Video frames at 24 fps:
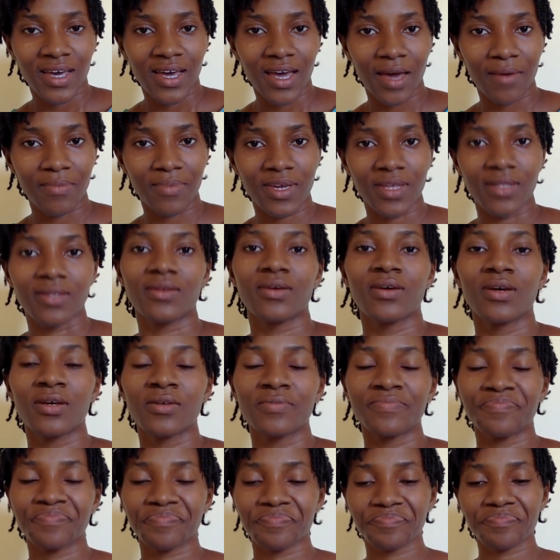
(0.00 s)
I mean,
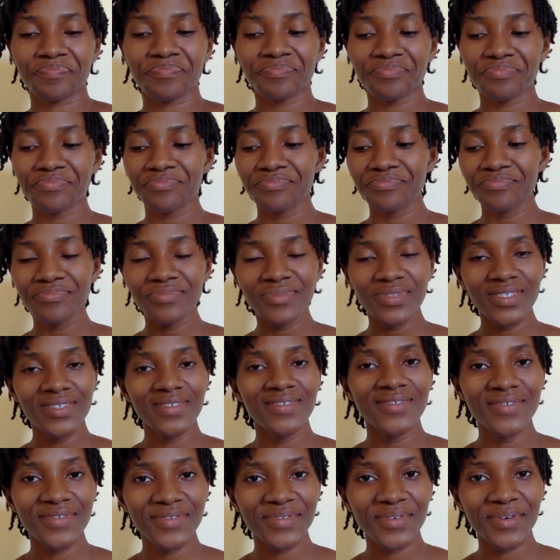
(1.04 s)

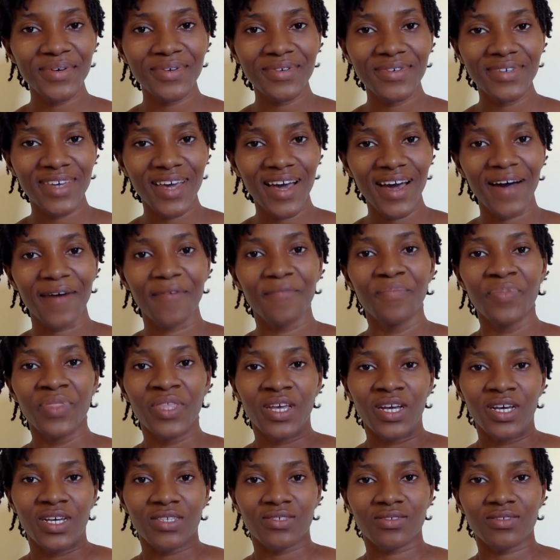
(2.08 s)
so yeah.